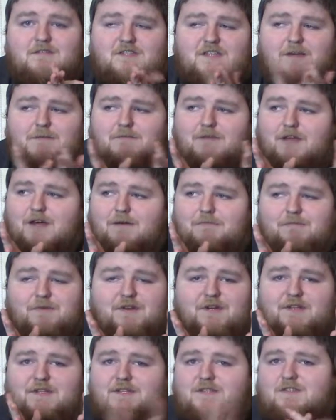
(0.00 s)
Some
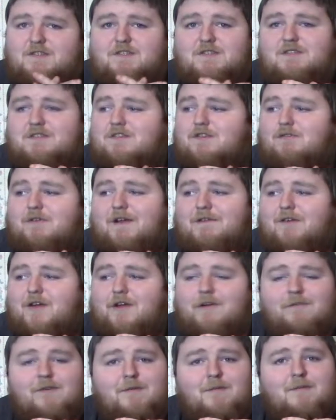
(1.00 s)
companies, you'll never
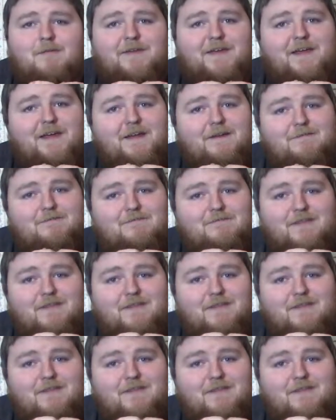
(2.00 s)
hear from them again.